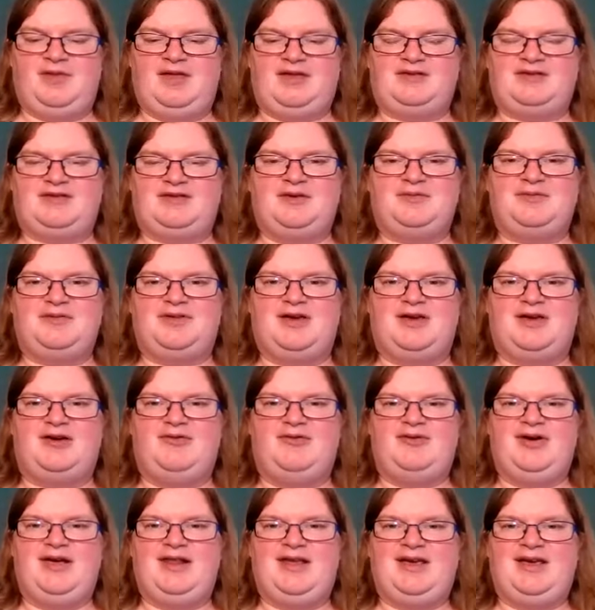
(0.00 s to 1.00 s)
That sounds like a
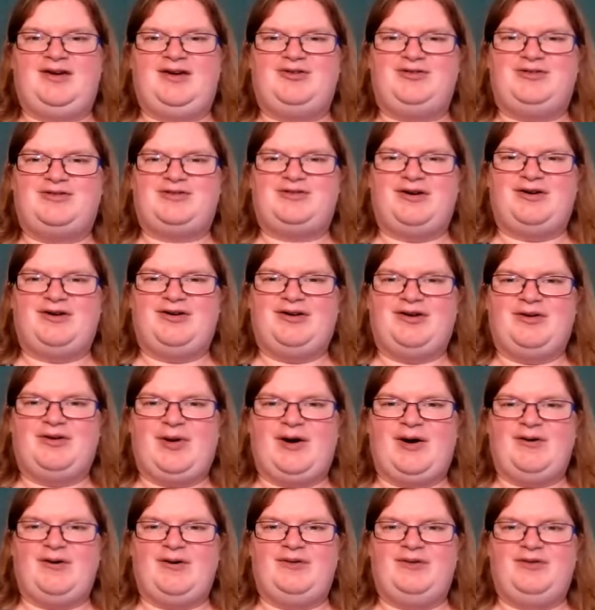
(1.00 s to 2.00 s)
really good song
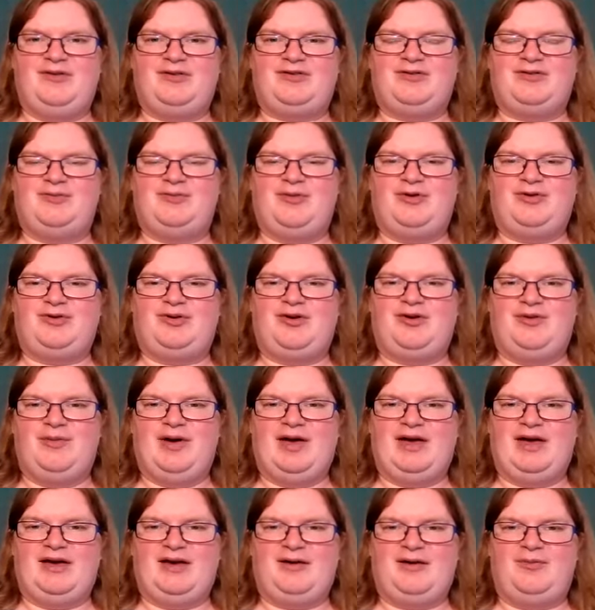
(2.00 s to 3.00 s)
about someone
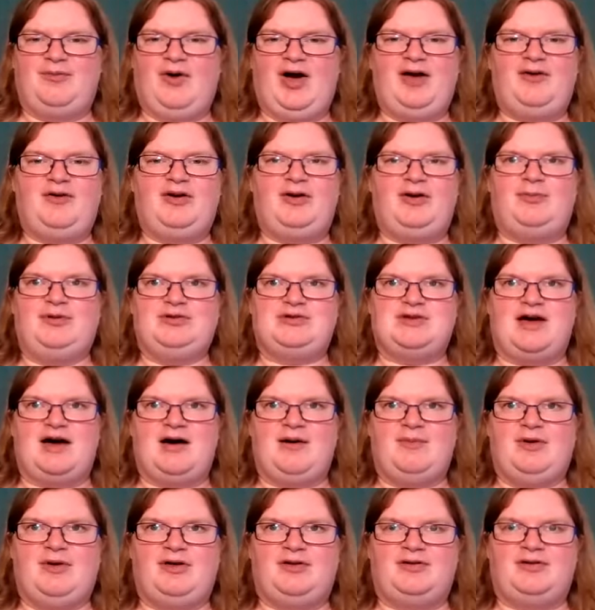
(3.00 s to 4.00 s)
coming wearing
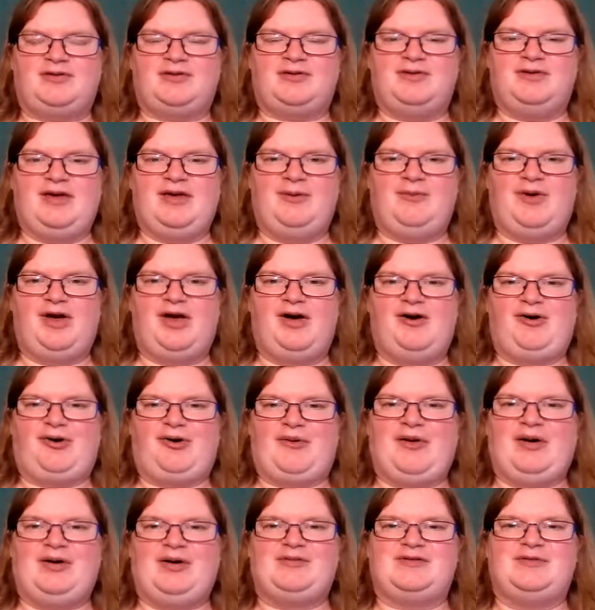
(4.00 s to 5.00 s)
pyjamas and we all
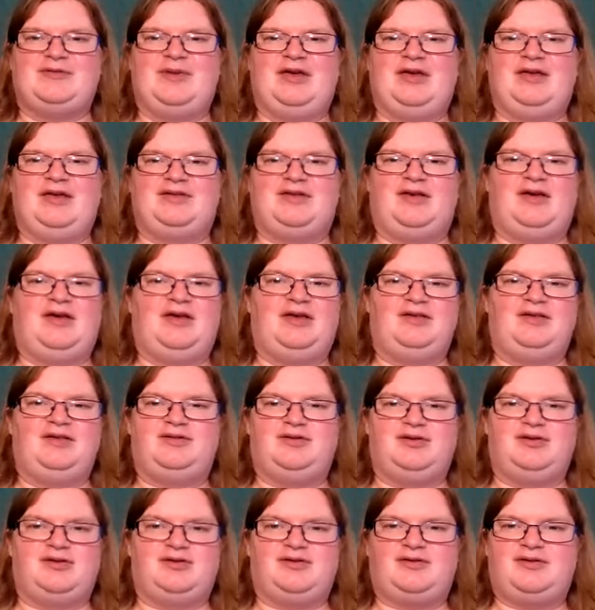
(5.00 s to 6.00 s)
go out to meet her. It's
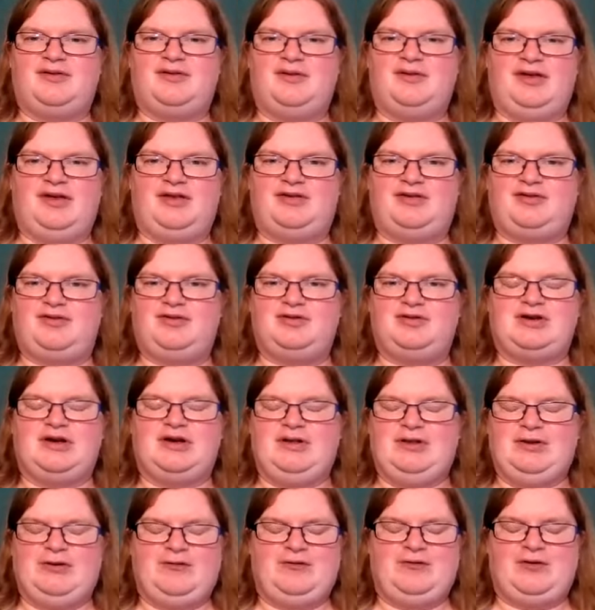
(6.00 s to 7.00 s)
just such
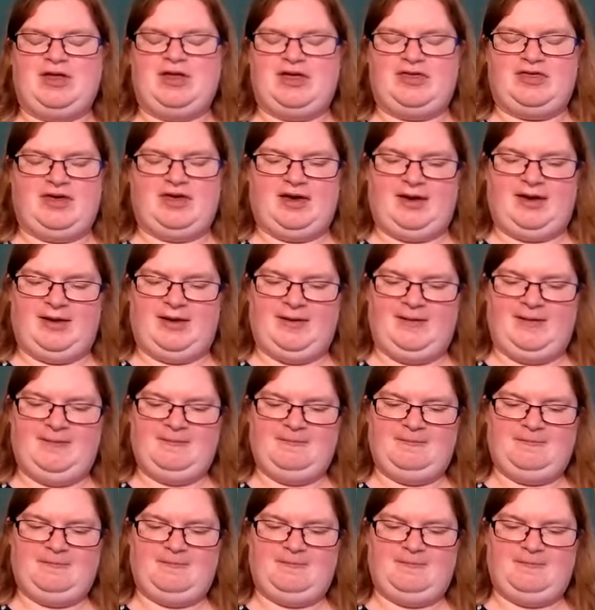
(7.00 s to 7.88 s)
a lovely thing.